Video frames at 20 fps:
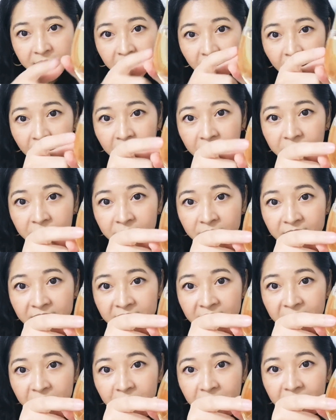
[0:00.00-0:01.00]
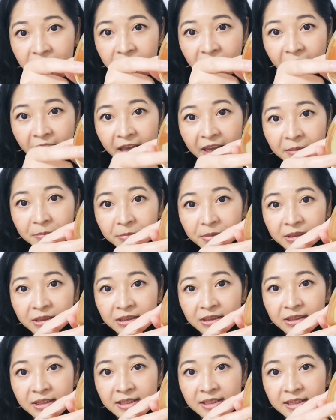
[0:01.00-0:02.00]
hard to see with the light, but
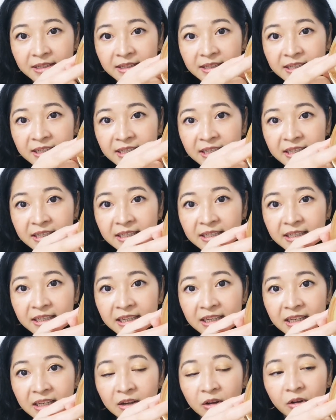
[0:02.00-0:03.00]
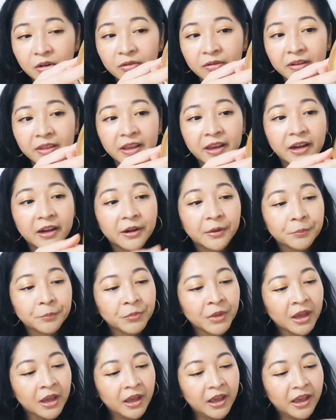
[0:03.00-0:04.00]
there's a CD over there,
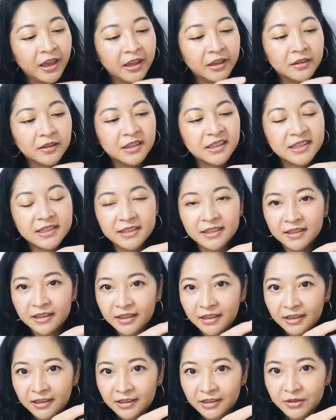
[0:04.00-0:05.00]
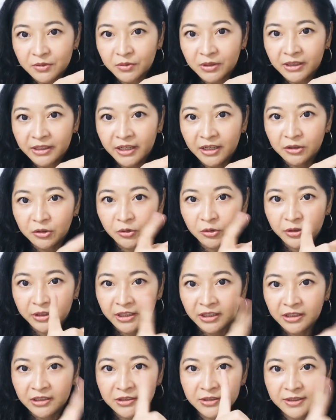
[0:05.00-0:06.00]
and this thing is really
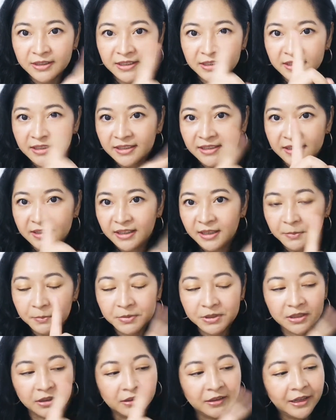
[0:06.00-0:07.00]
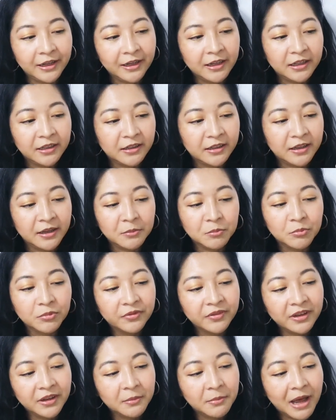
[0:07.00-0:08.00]
annoying because it just keeps on kind of
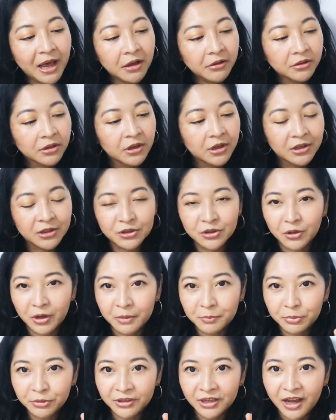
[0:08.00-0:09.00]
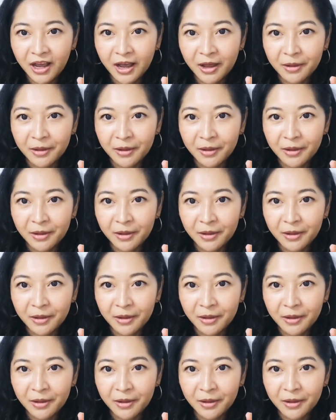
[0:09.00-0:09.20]
moving about. So I put